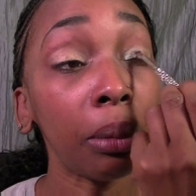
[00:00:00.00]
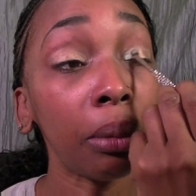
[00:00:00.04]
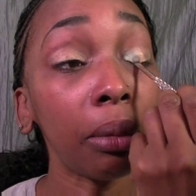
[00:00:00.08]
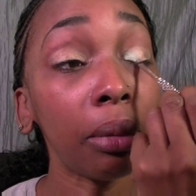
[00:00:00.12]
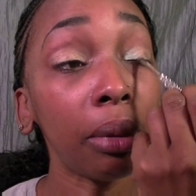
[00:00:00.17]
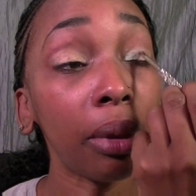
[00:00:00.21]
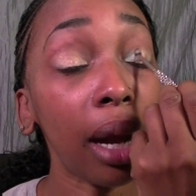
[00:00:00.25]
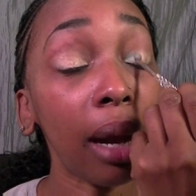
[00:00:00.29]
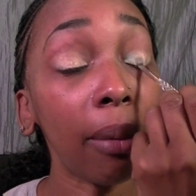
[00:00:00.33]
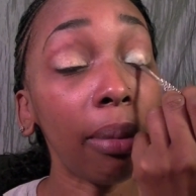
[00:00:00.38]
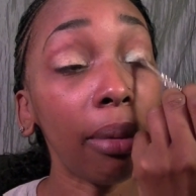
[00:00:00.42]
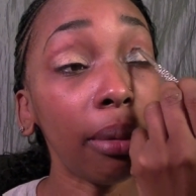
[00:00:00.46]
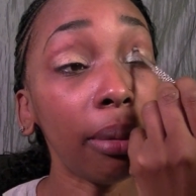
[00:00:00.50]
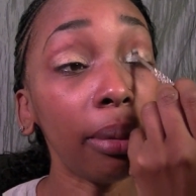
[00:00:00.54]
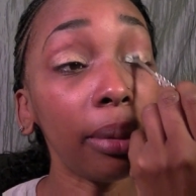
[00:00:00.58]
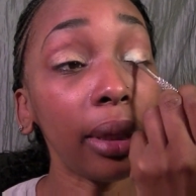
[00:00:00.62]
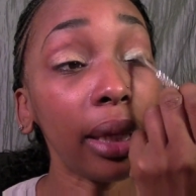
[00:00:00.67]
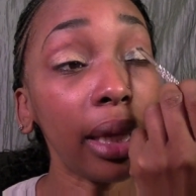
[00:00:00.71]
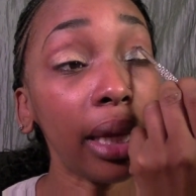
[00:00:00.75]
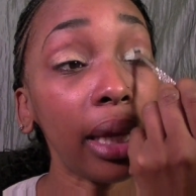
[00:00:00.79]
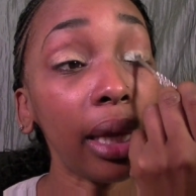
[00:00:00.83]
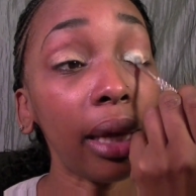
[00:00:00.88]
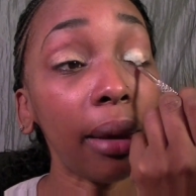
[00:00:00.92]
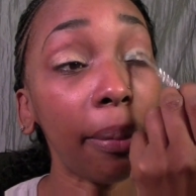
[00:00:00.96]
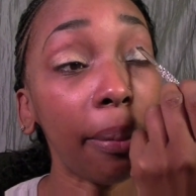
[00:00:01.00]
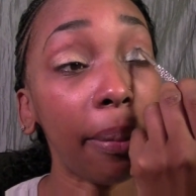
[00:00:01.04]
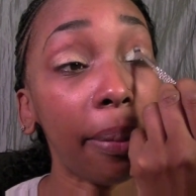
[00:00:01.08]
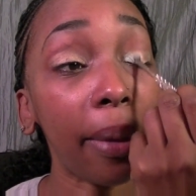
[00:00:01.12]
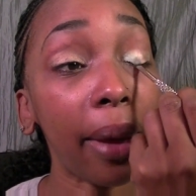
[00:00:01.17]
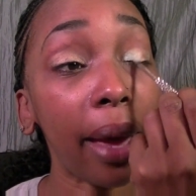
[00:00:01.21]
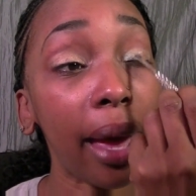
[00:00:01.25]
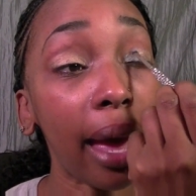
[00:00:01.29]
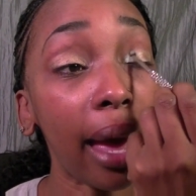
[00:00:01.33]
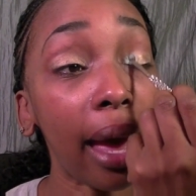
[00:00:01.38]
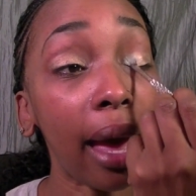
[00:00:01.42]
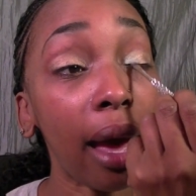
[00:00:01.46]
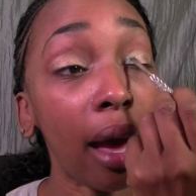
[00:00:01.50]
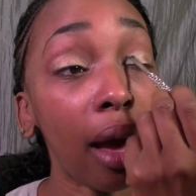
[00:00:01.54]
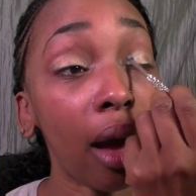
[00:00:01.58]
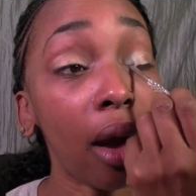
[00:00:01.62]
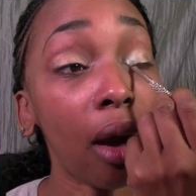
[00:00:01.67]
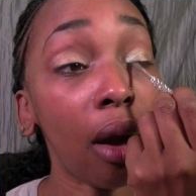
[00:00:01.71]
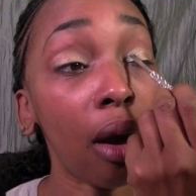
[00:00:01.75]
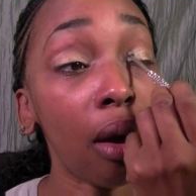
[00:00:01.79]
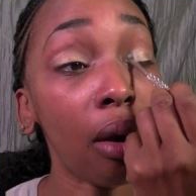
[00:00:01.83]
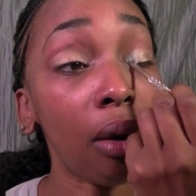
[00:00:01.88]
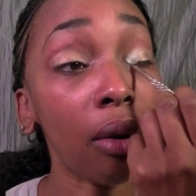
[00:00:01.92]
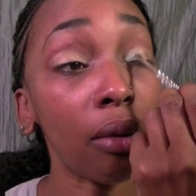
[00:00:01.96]
probably
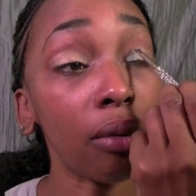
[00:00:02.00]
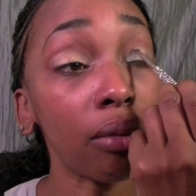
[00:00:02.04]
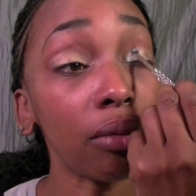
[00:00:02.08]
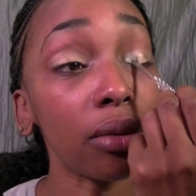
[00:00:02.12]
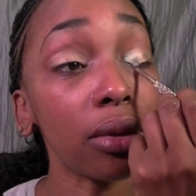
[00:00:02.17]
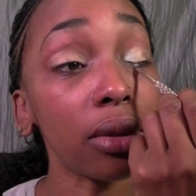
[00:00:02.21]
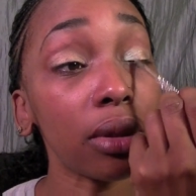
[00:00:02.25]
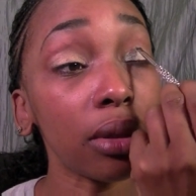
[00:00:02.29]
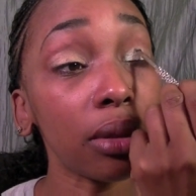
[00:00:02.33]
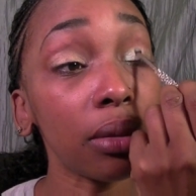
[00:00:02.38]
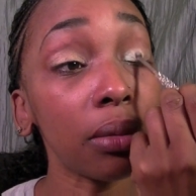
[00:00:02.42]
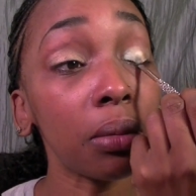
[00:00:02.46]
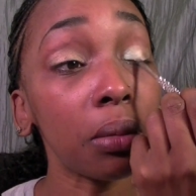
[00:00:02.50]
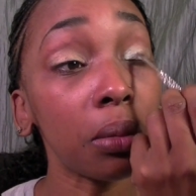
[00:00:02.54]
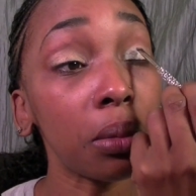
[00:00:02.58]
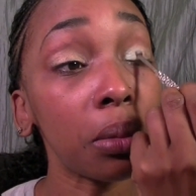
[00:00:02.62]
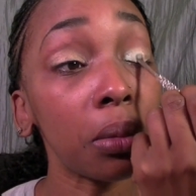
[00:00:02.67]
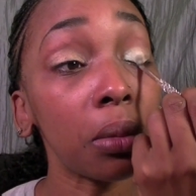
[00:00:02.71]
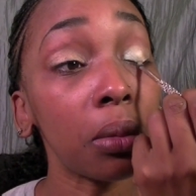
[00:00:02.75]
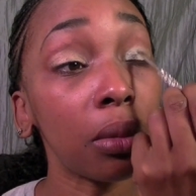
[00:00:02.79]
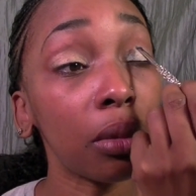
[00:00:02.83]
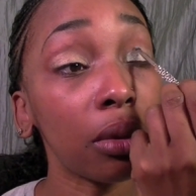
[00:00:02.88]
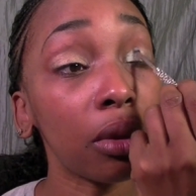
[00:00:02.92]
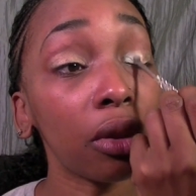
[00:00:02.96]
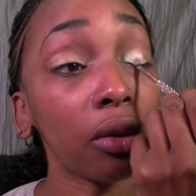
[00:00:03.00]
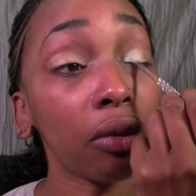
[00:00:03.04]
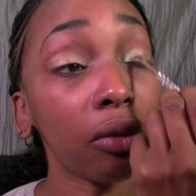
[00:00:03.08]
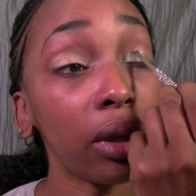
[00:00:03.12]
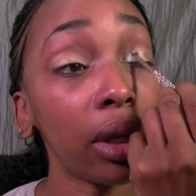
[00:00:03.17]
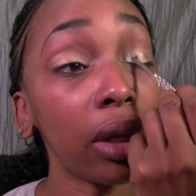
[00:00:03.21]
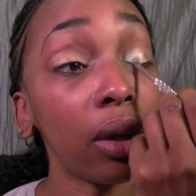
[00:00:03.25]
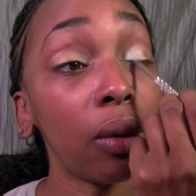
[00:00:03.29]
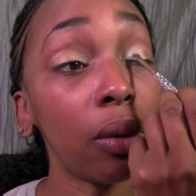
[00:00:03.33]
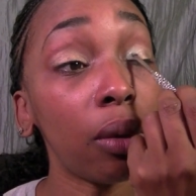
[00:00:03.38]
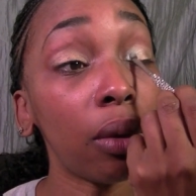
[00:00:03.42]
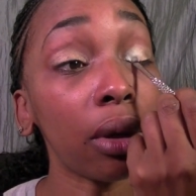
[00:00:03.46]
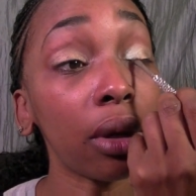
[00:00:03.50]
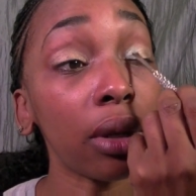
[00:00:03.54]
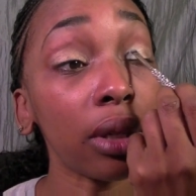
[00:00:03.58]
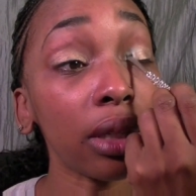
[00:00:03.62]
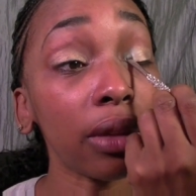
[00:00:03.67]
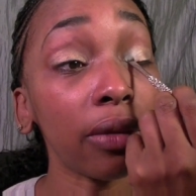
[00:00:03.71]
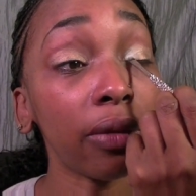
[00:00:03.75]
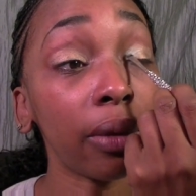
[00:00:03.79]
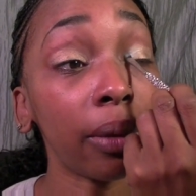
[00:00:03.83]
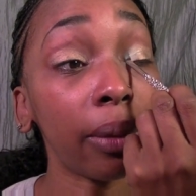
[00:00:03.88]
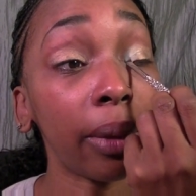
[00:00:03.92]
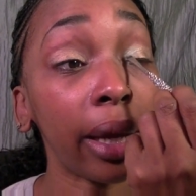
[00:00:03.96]
about 3/4
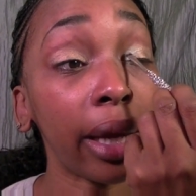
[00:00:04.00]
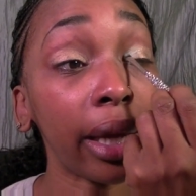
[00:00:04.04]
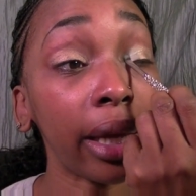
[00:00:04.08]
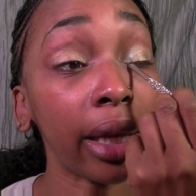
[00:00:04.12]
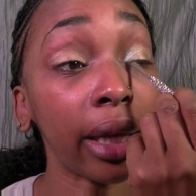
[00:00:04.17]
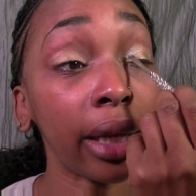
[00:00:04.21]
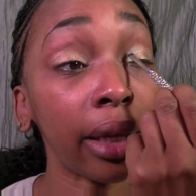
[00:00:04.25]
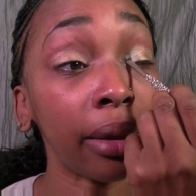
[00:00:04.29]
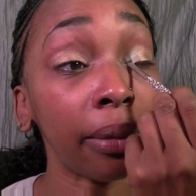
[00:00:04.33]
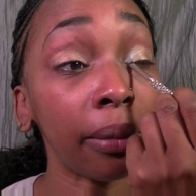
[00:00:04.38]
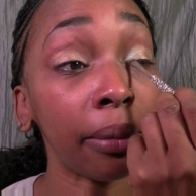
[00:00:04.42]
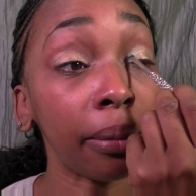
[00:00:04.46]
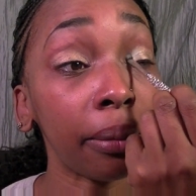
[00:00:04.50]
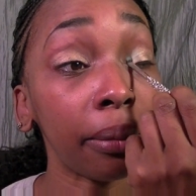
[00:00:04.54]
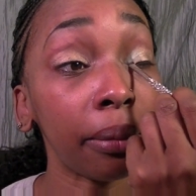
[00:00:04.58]
of a way in.